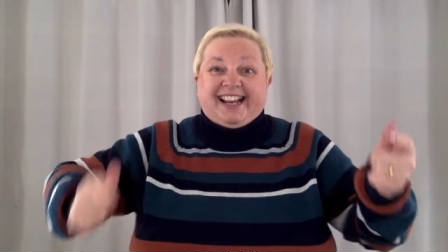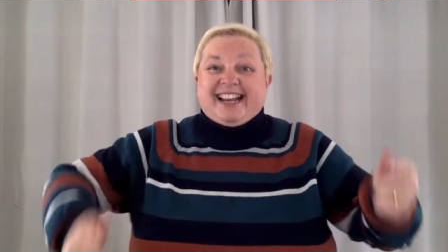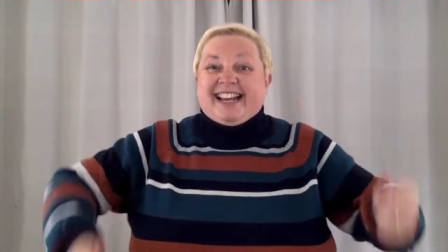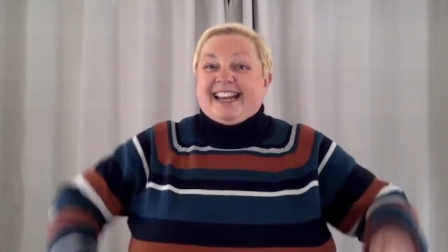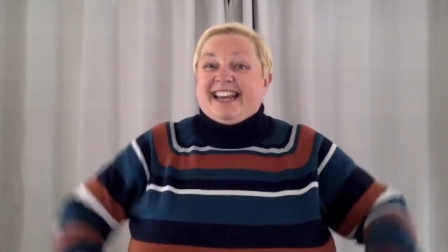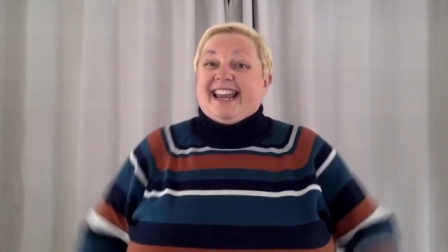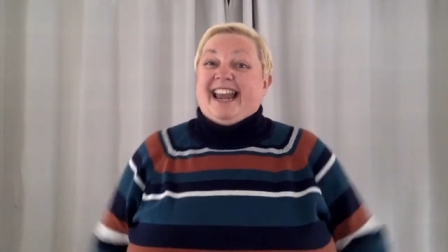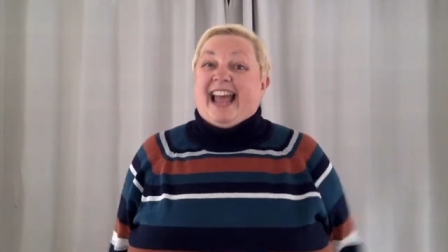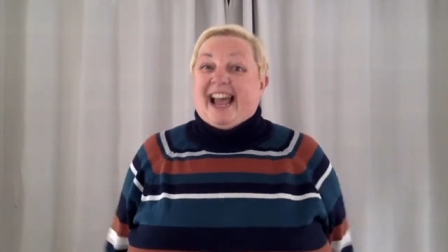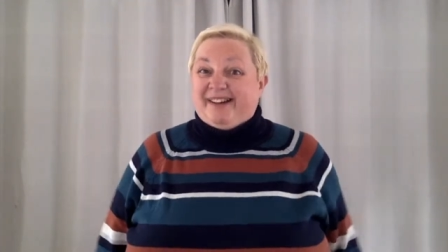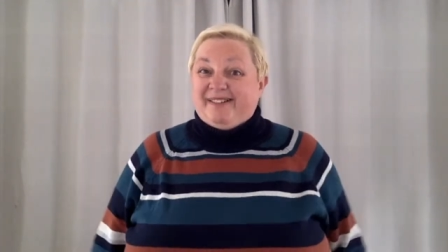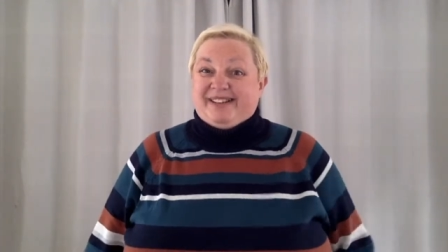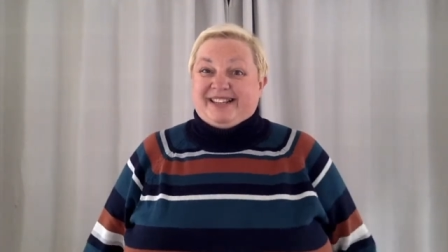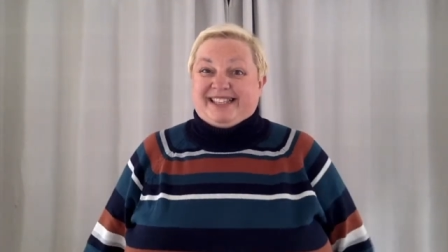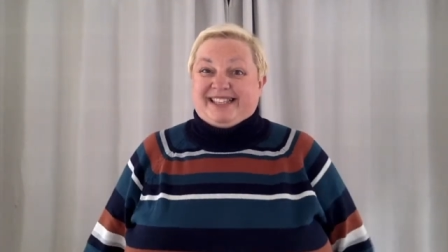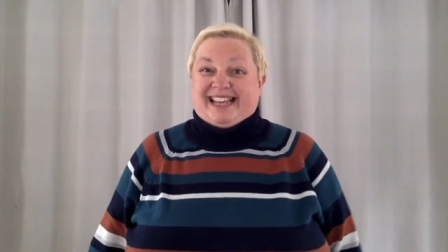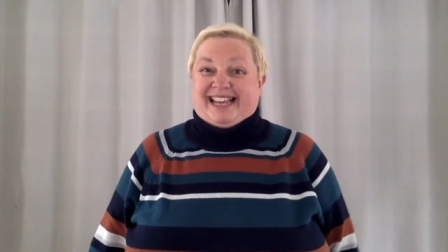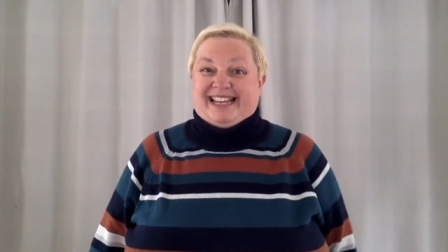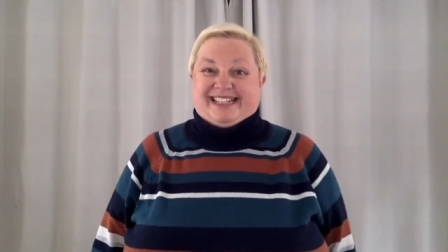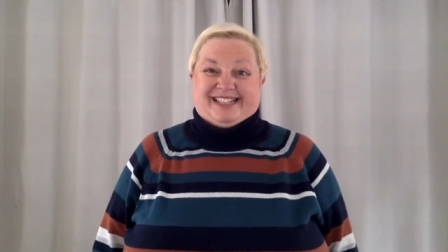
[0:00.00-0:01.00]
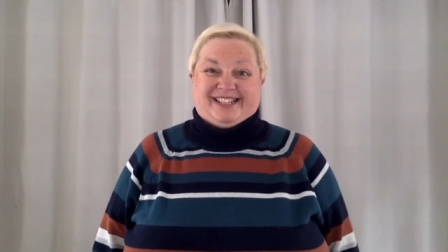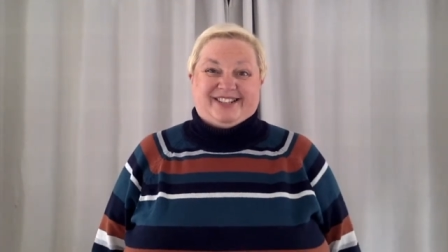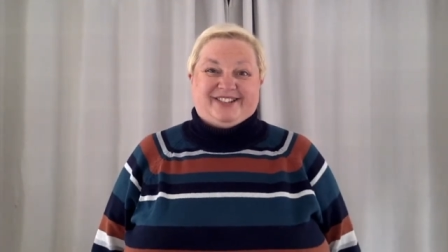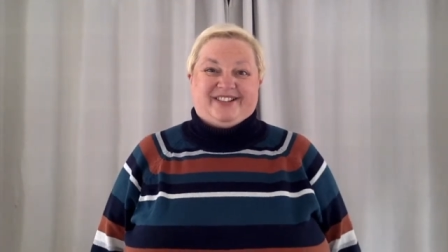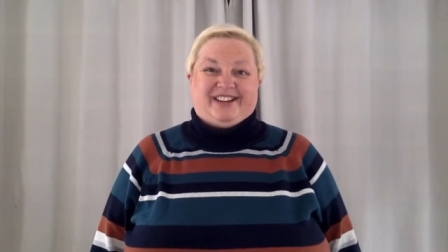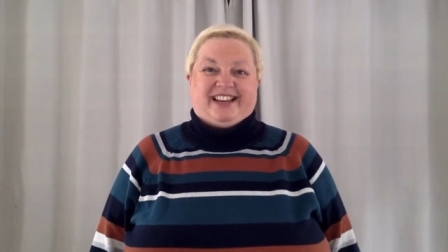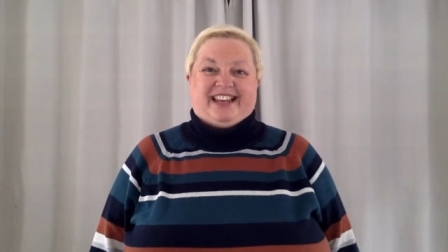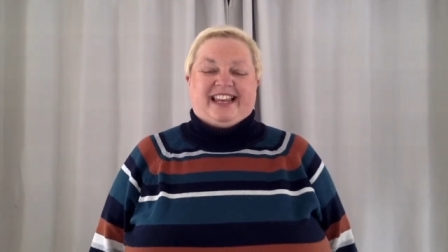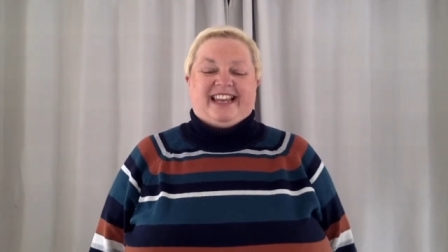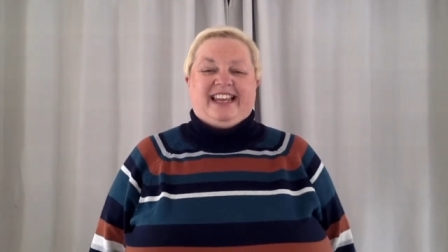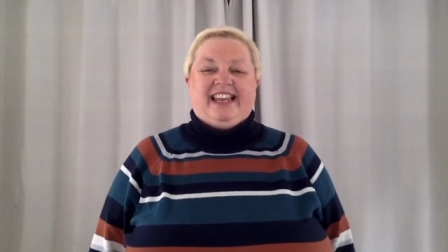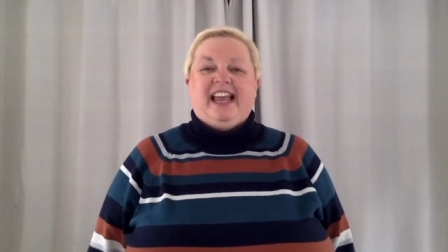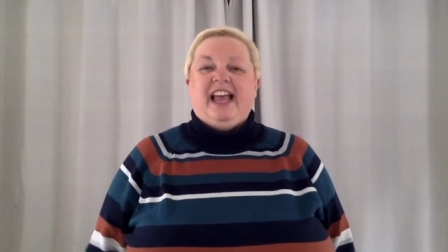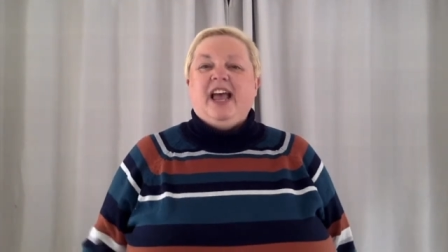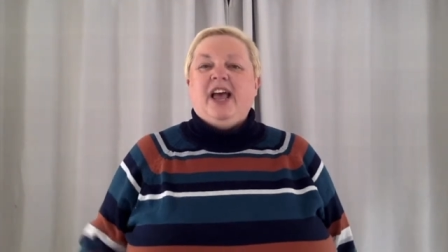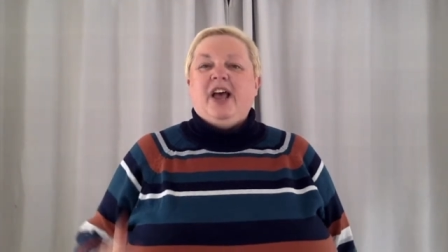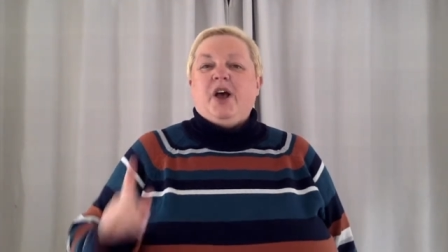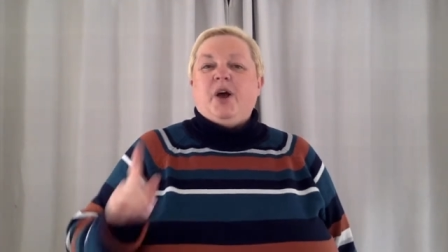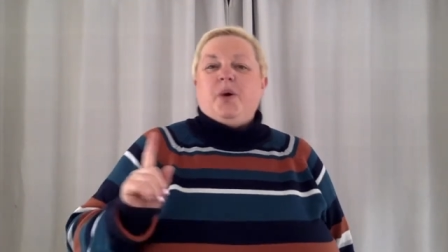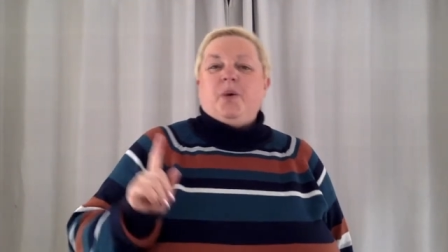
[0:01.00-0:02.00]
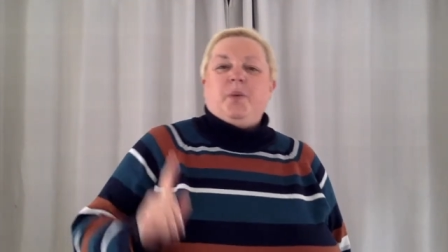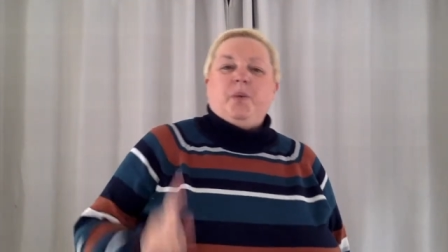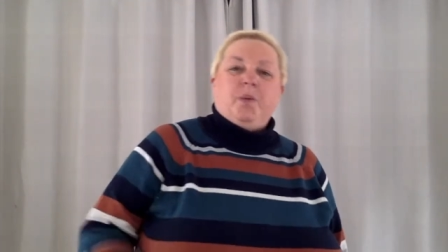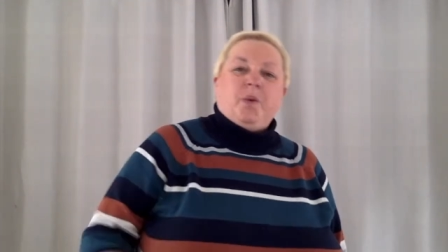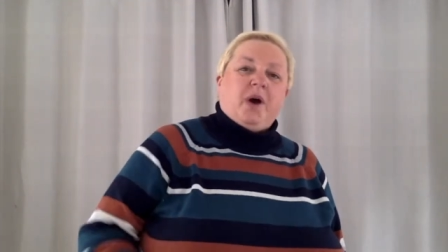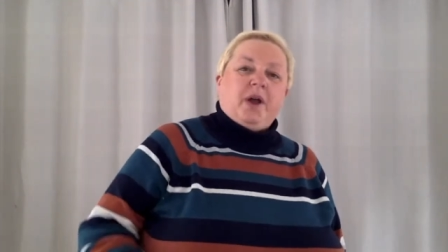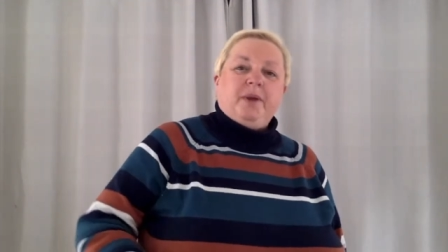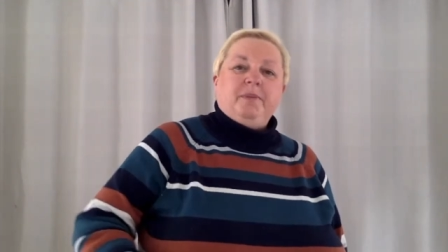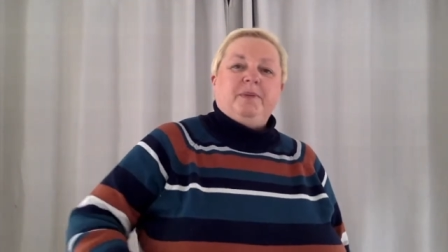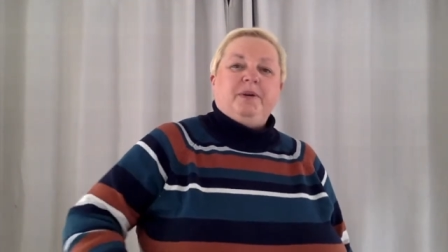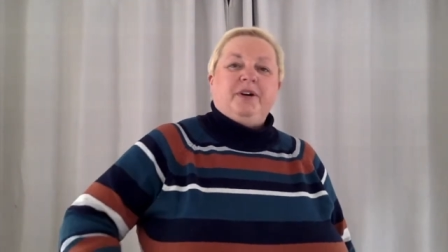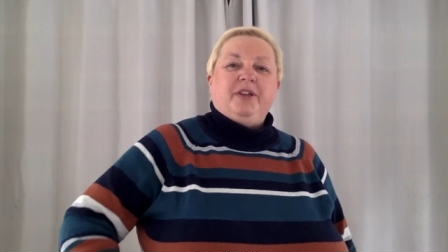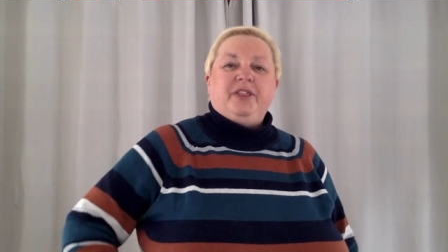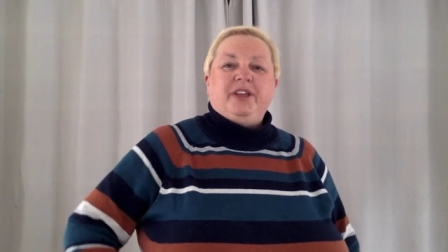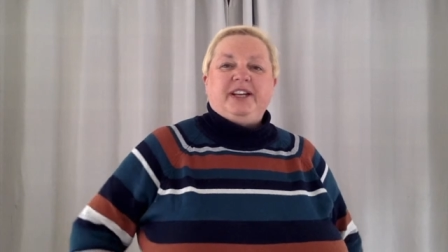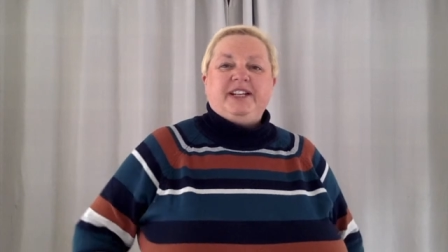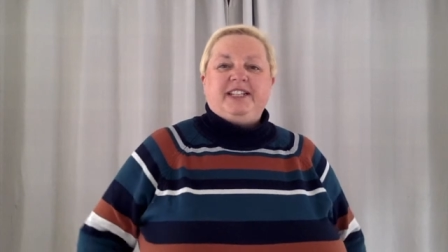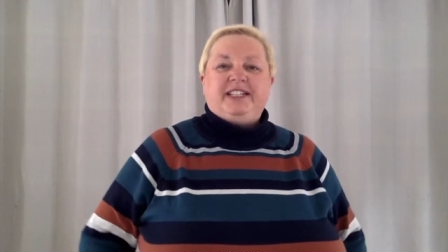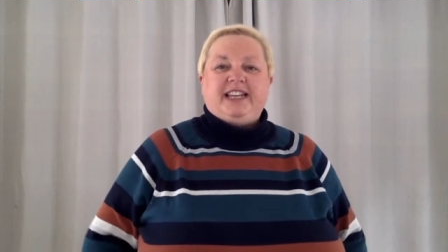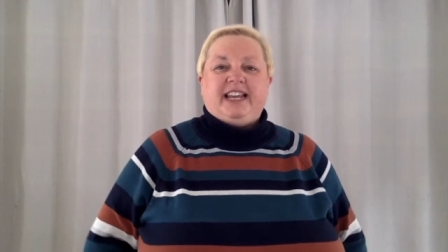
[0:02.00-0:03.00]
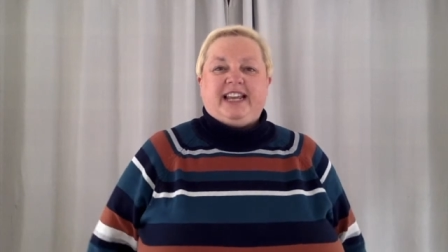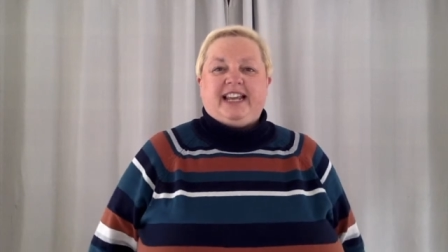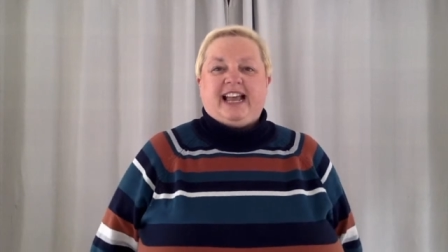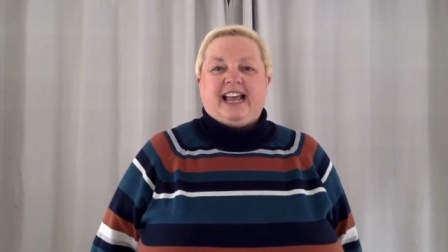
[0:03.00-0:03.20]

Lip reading: Now it's getting tricky. One more thing to take